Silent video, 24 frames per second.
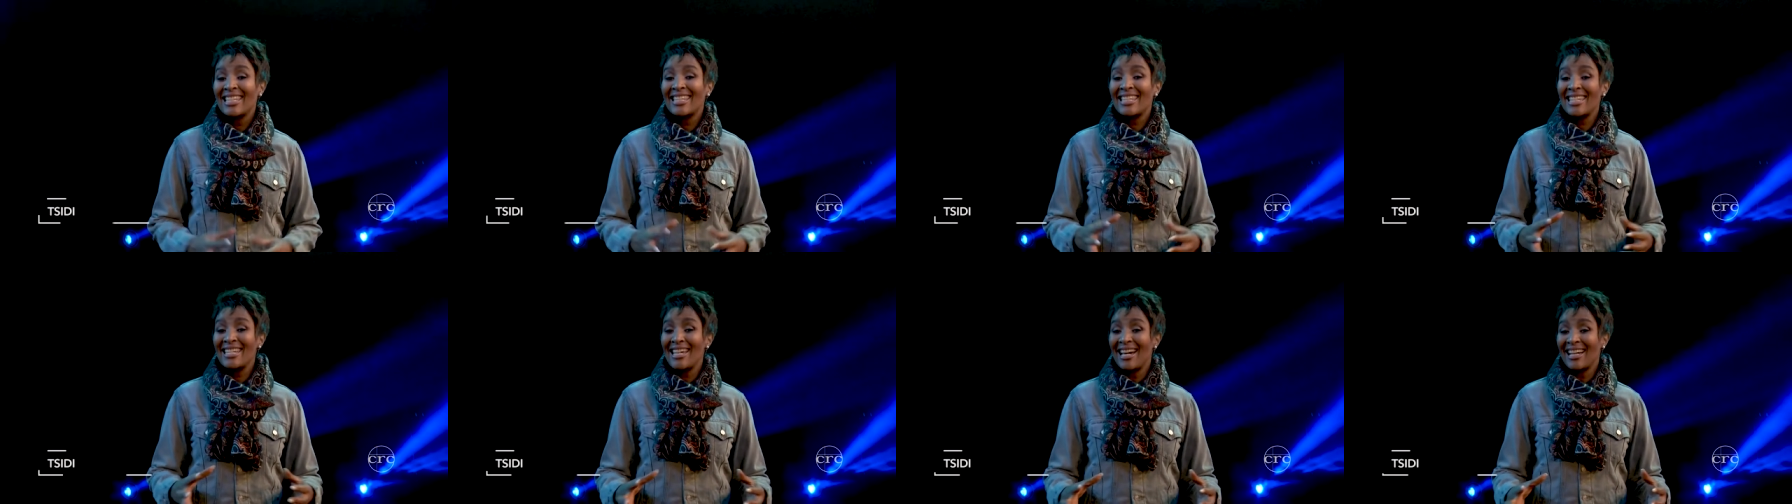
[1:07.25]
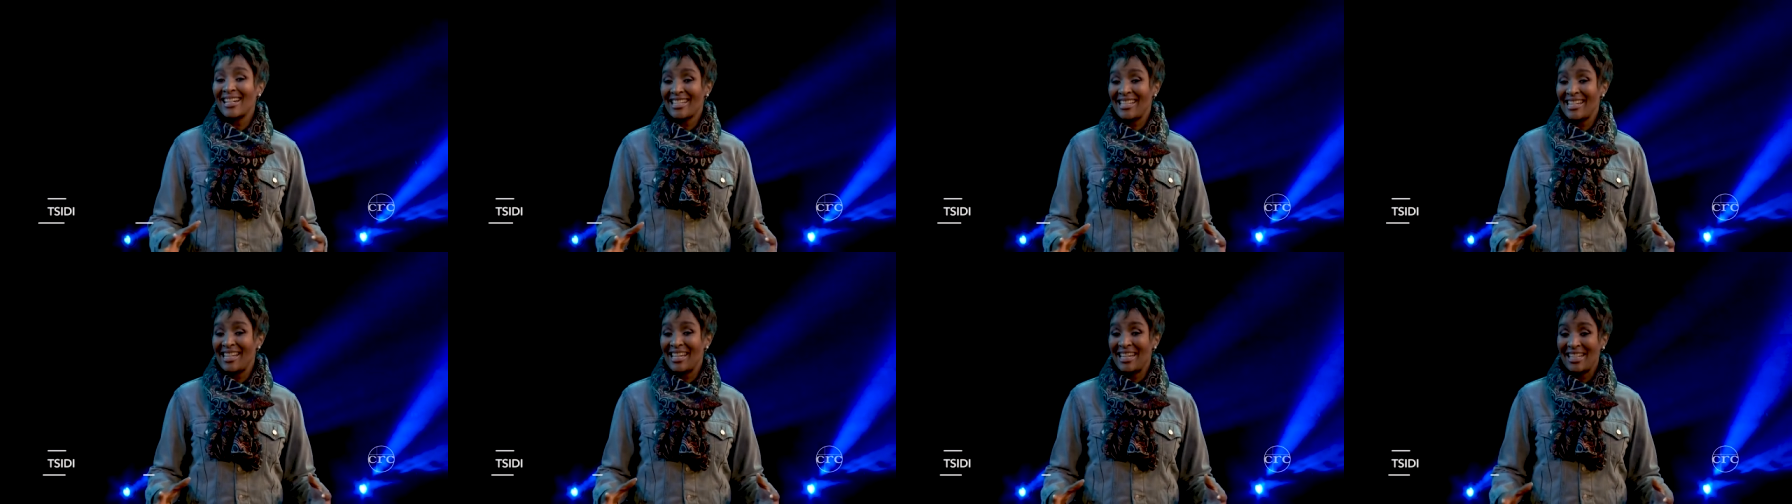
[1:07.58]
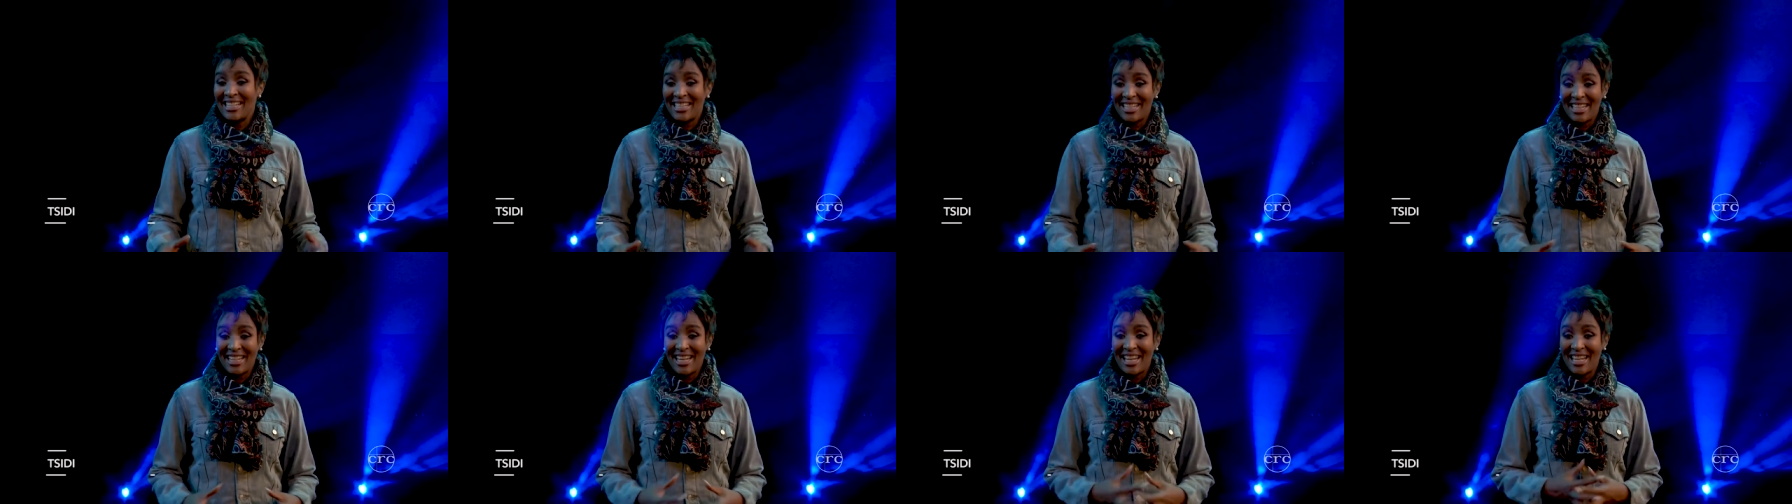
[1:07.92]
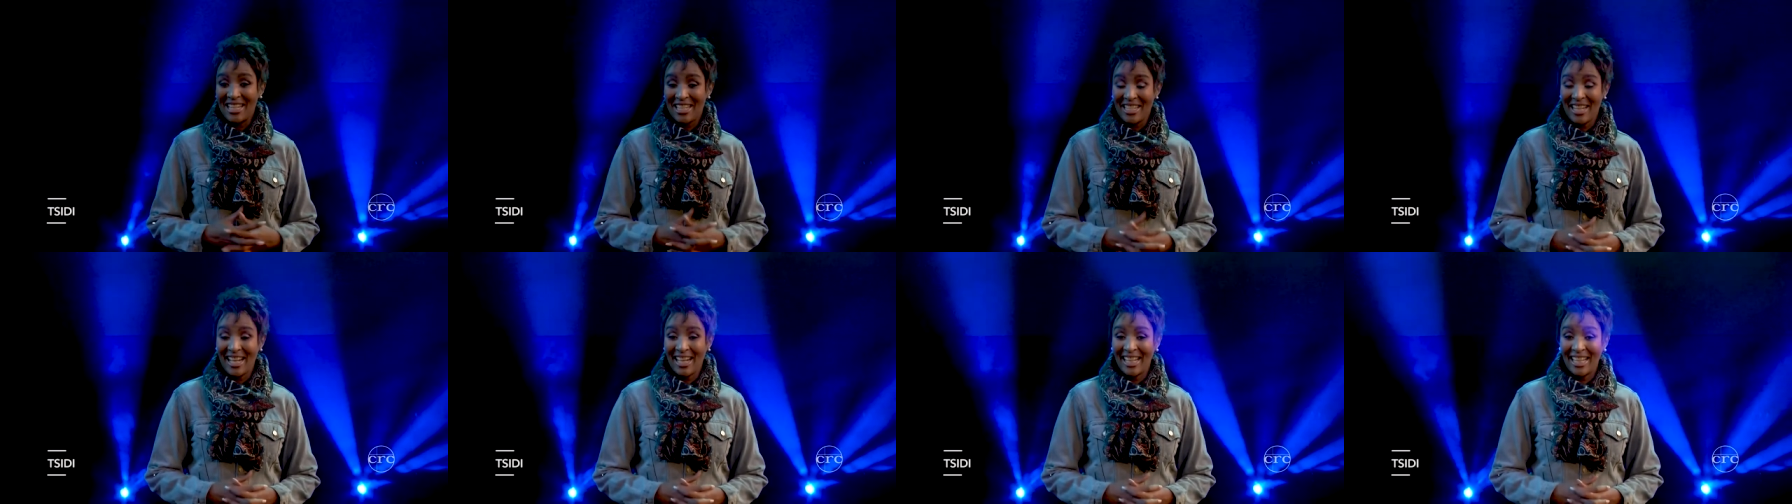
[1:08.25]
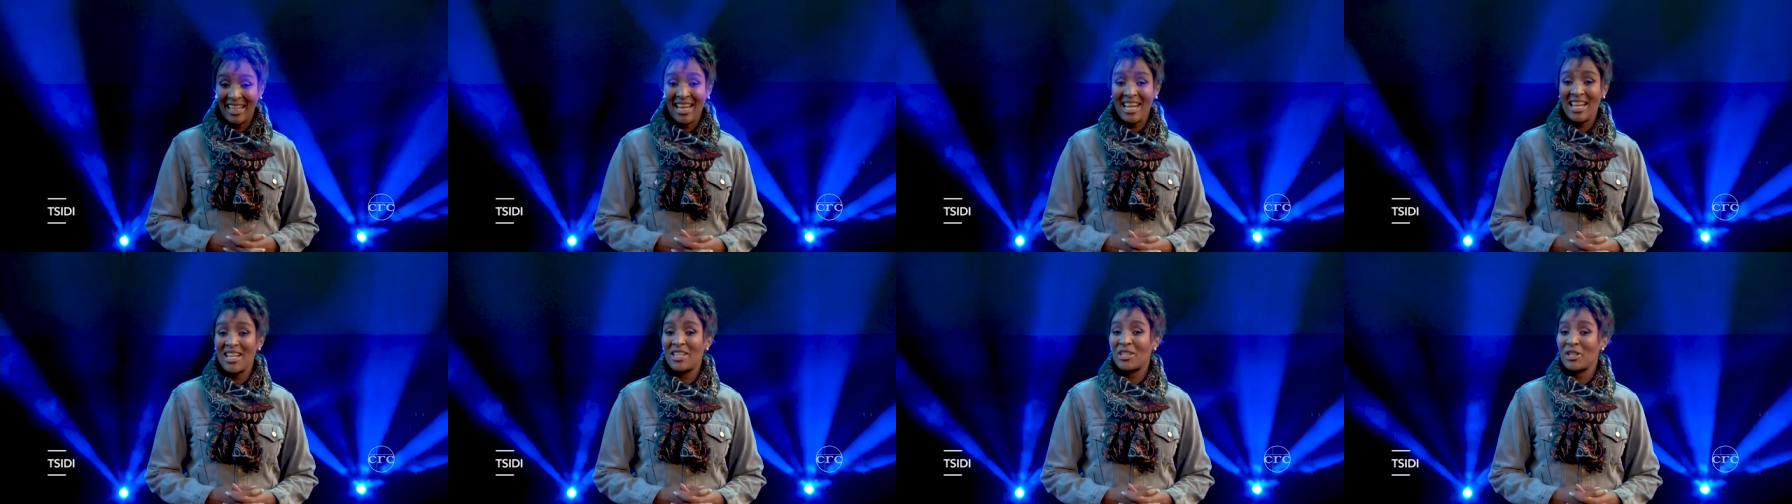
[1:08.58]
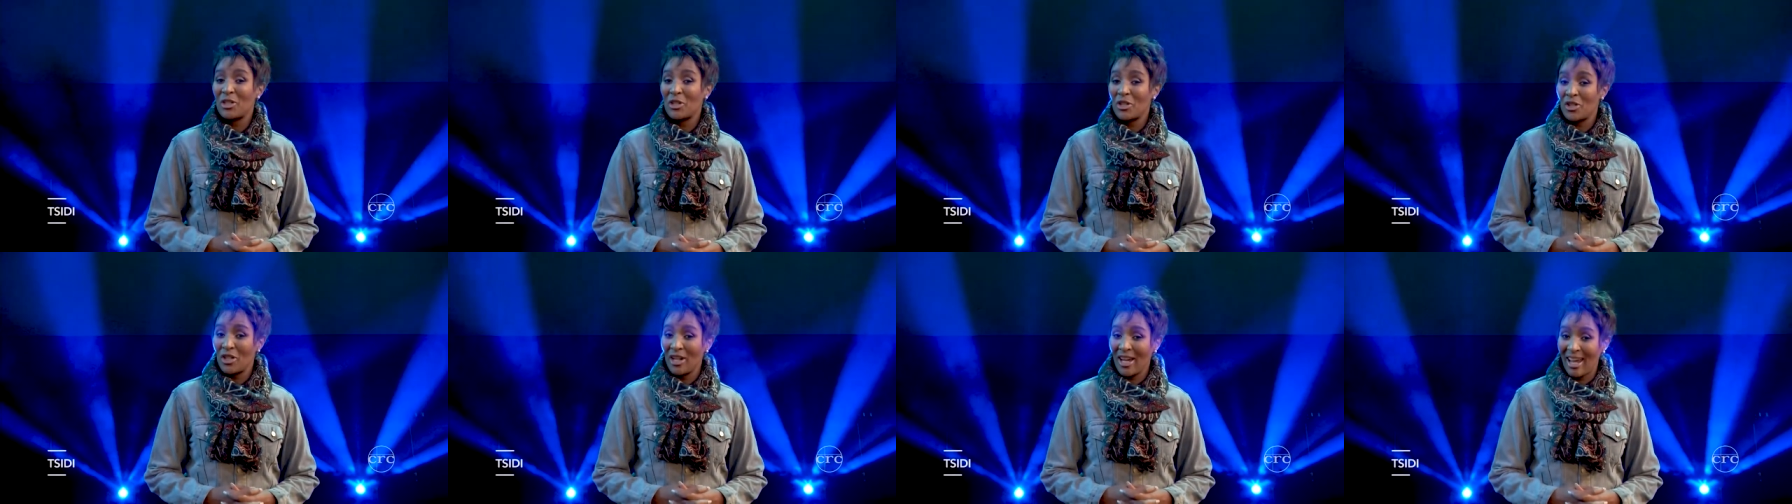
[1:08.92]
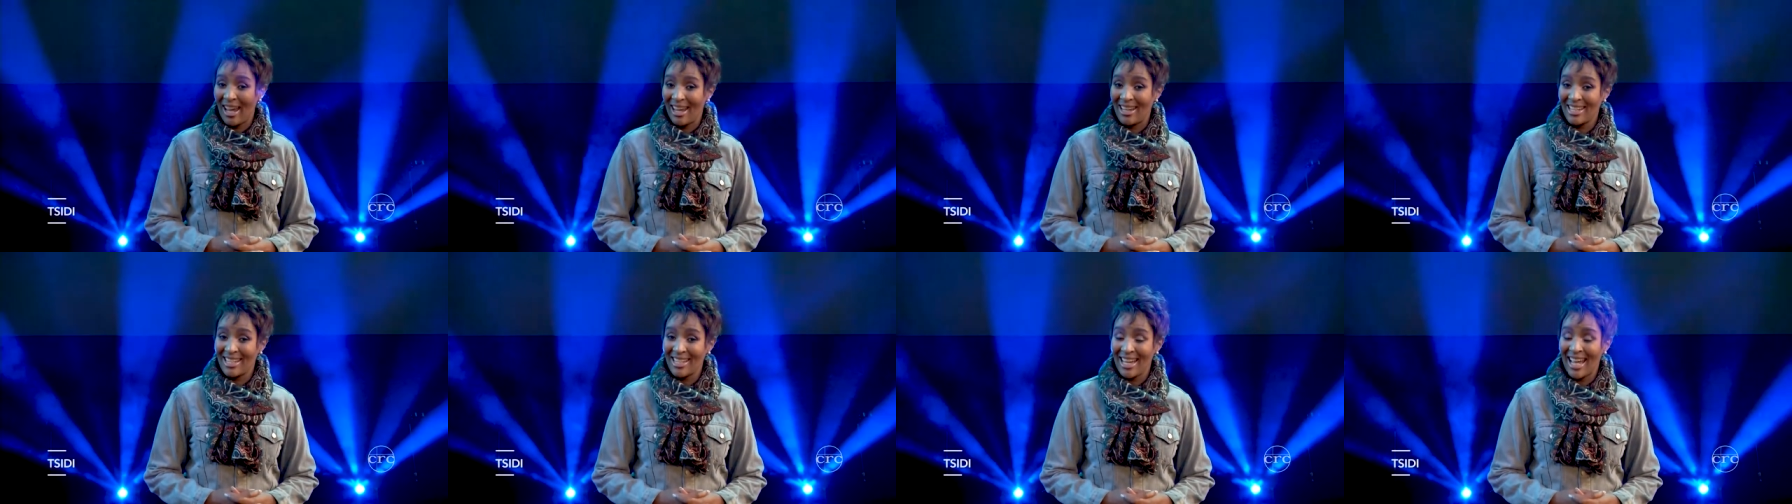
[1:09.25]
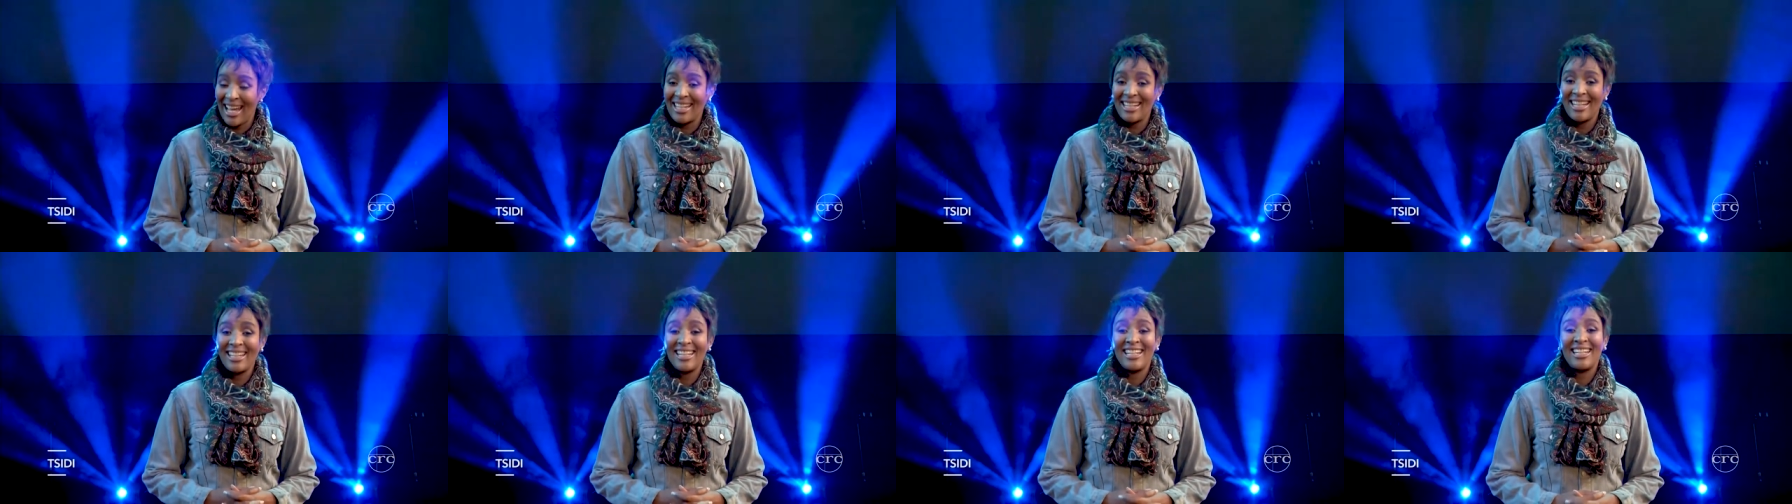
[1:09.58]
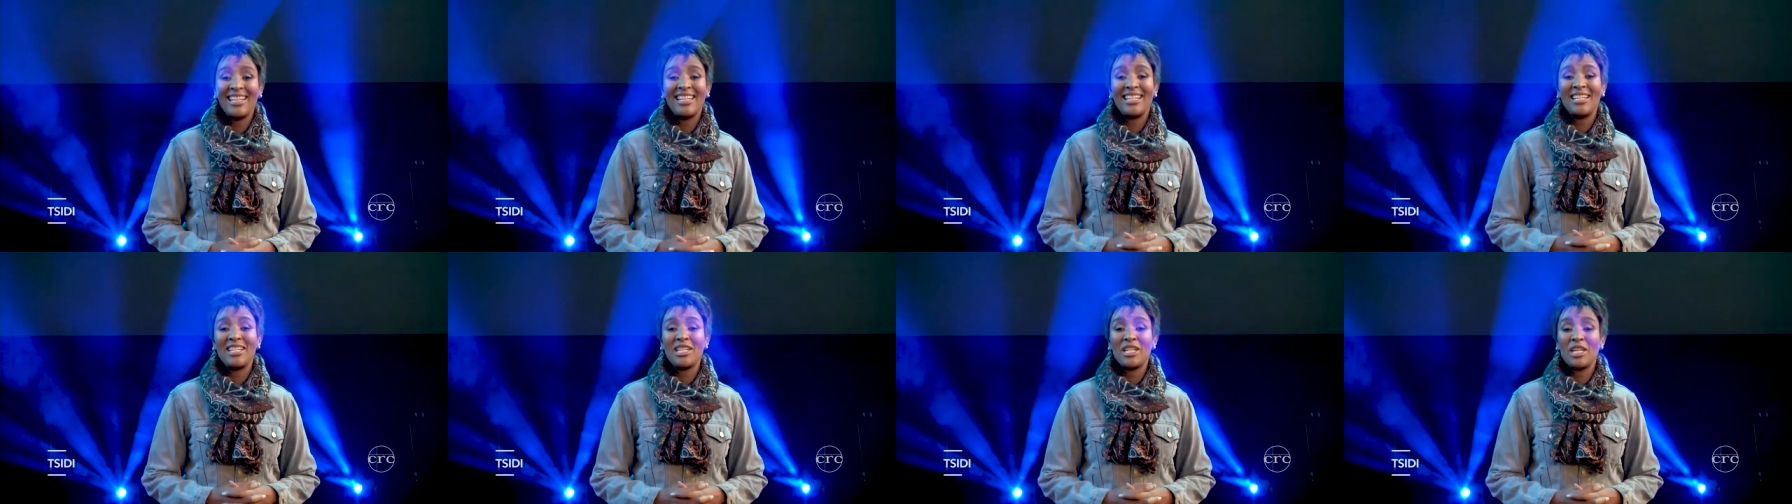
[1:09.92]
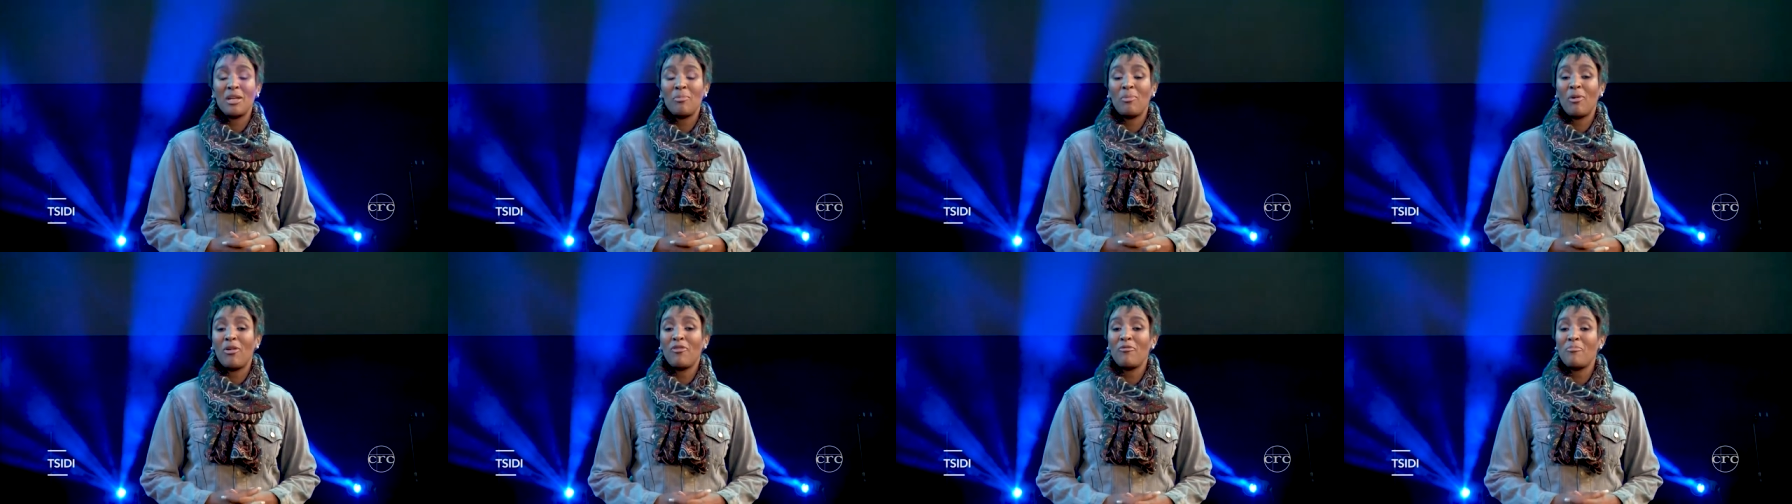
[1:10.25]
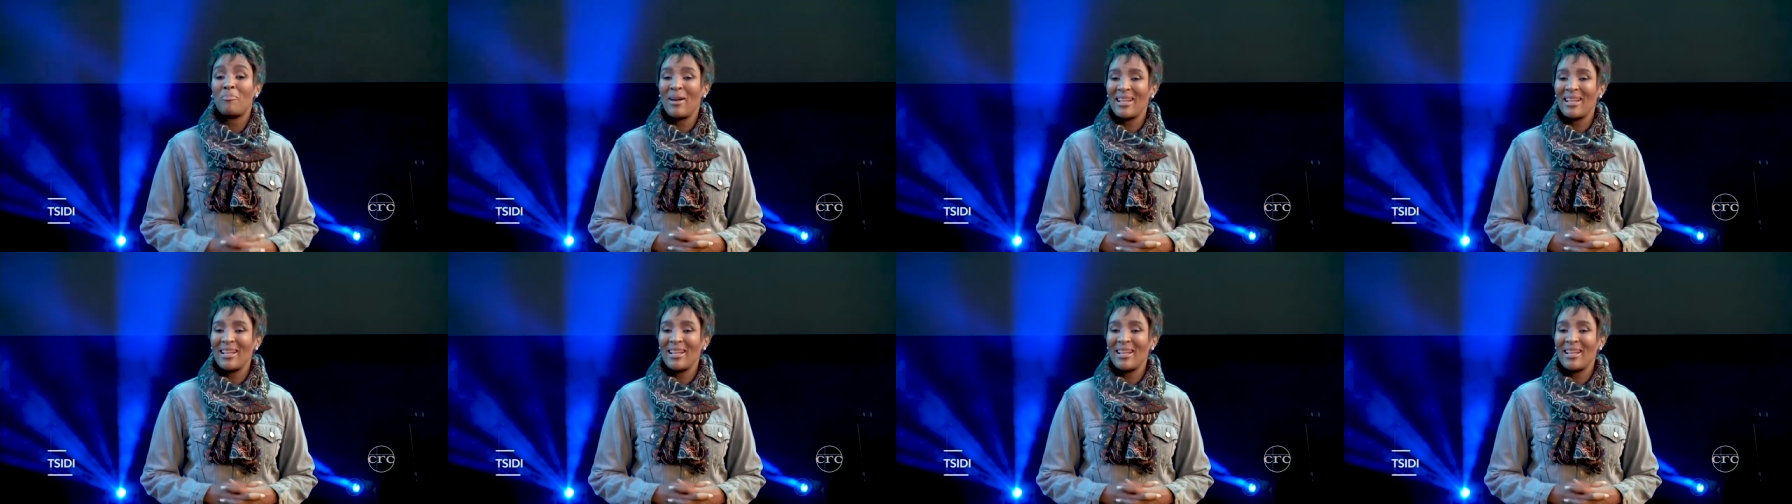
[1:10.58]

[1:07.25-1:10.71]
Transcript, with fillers: CRC International is a church under the leadership of